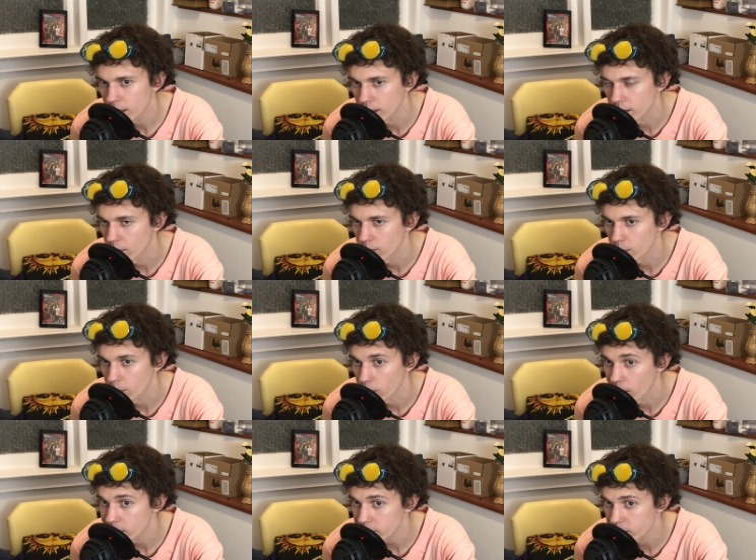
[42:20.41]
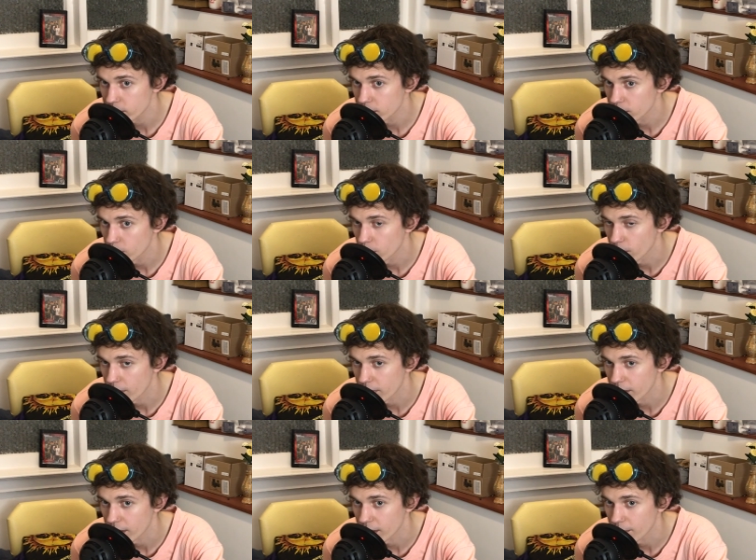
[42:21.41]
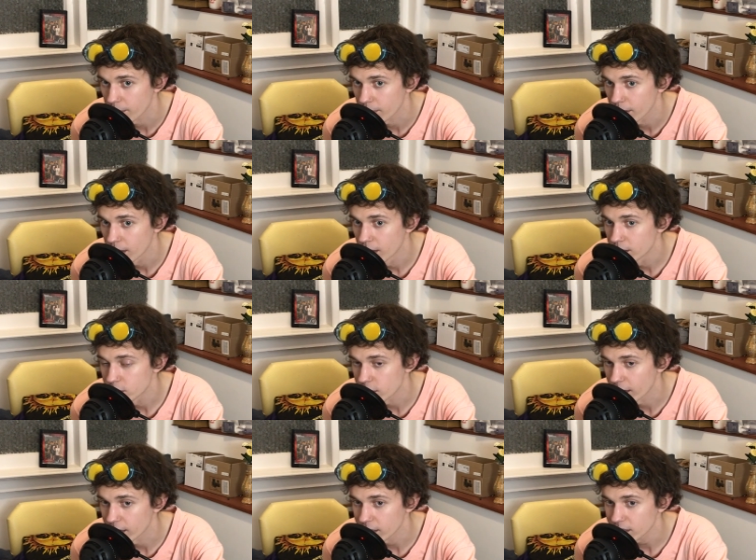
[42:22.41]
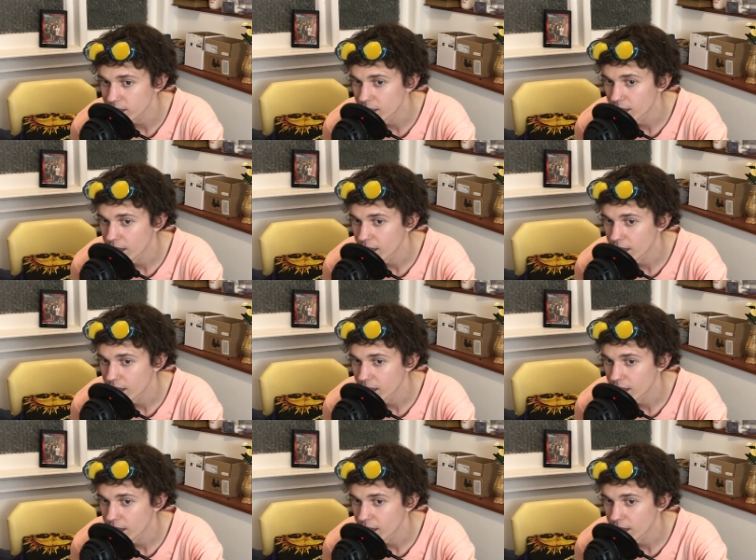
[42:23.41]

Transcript: going to go for brunch with, um, Jenna